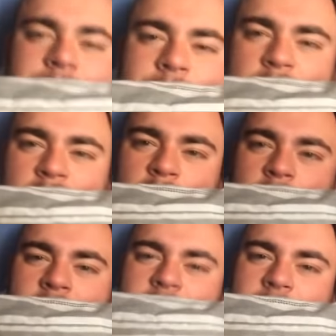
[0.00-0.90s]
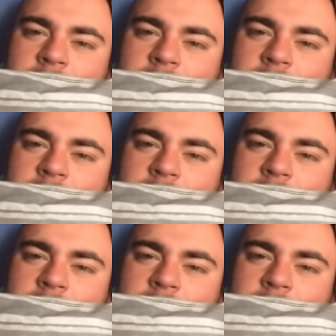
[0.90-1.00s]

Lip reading: How's it going?